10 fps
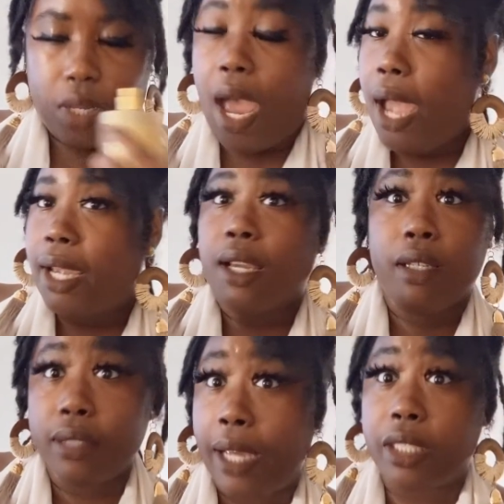I
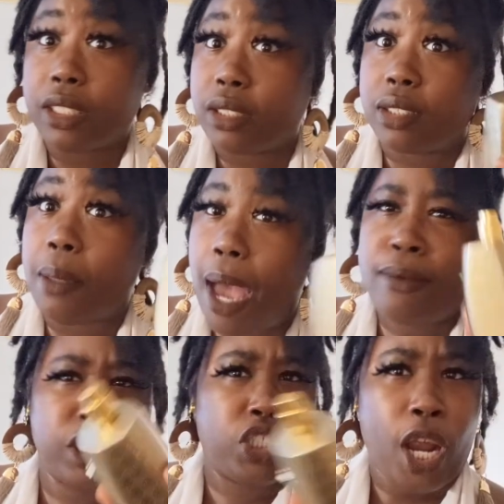like this.
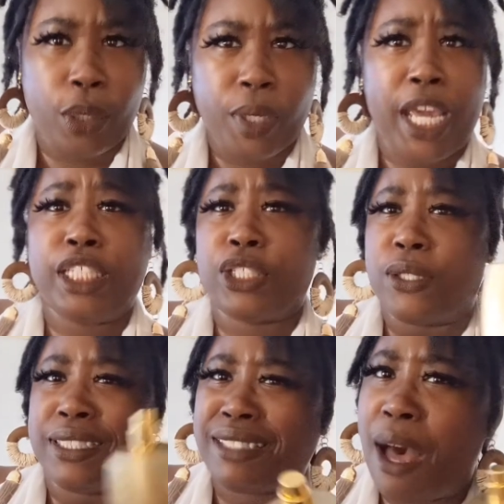I was a Target one day. This
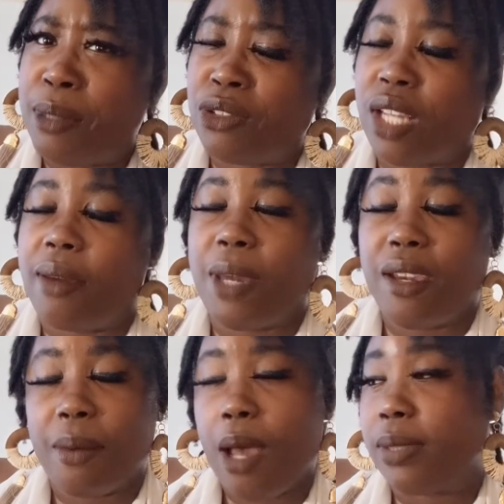girl stopped me. She's like,
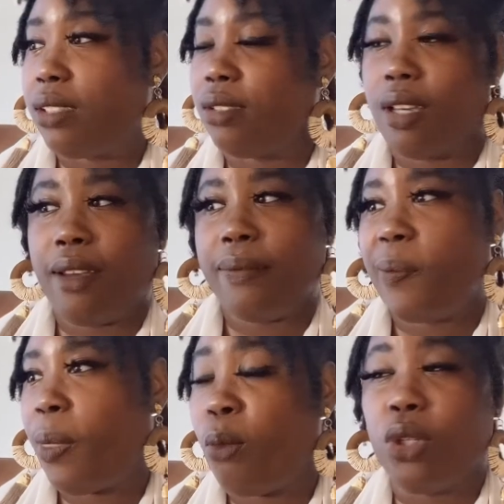"Ma'am, I'm.
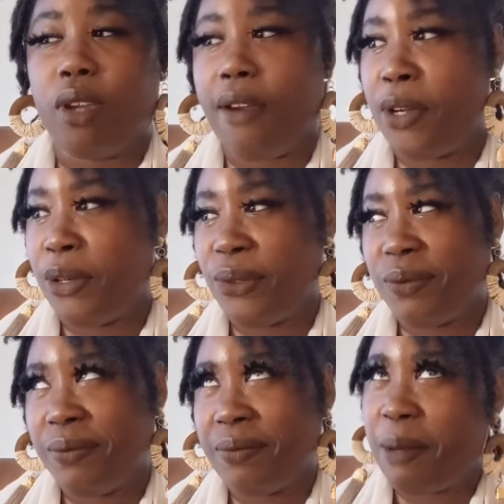What do you have on?"
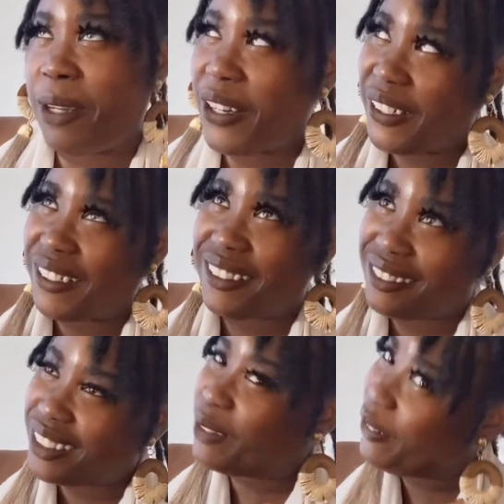I'm like, "Girl,
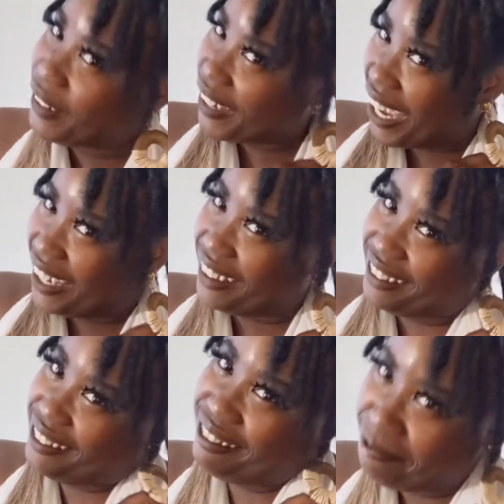
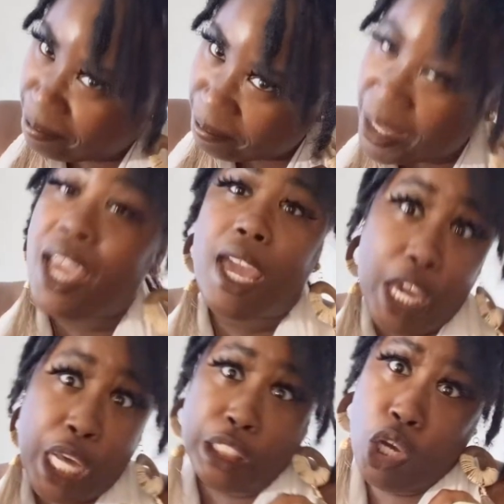25k."
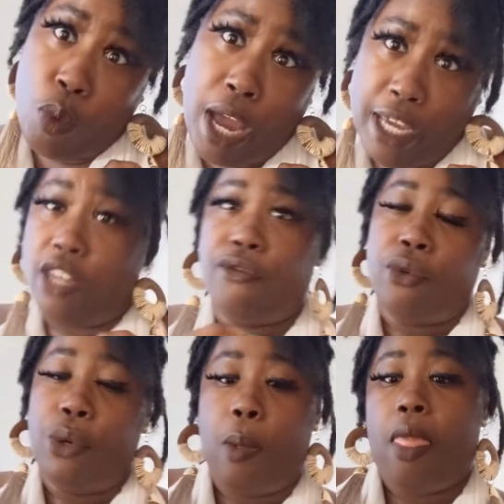and I told her where I get it
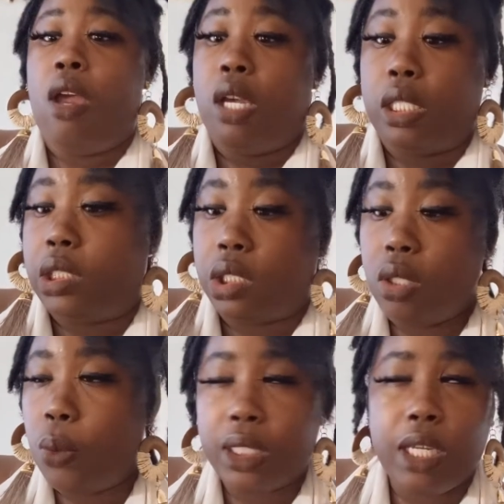from. Cause
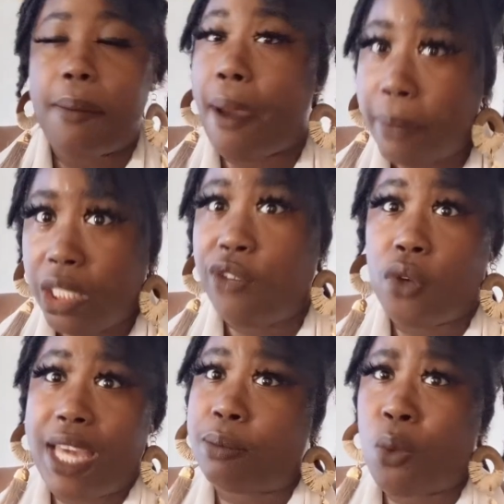one thing about me, if
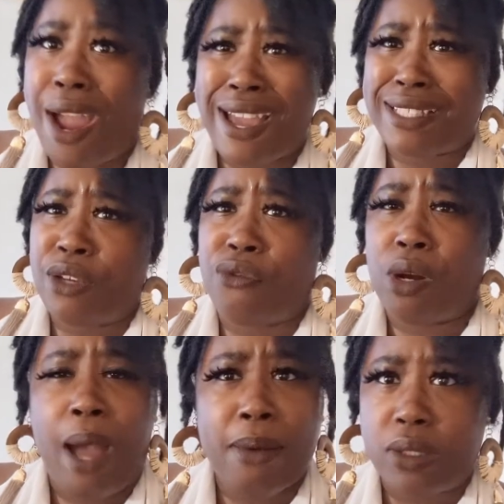you ask me where I got some
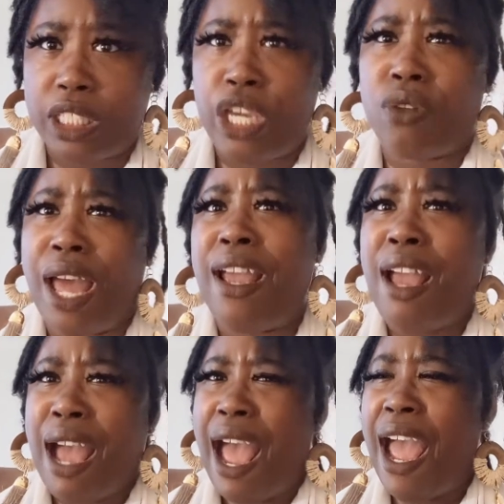from, I'm gonna tell you. Like,
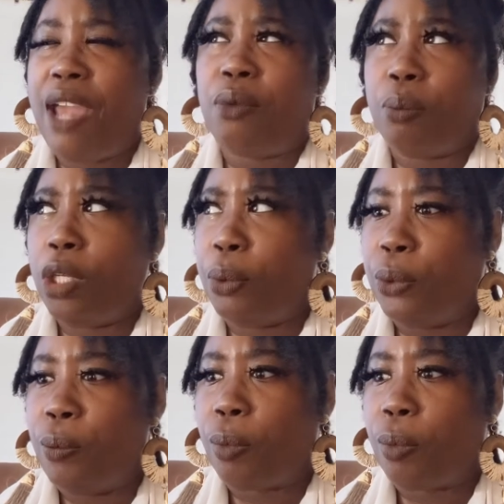I hate when people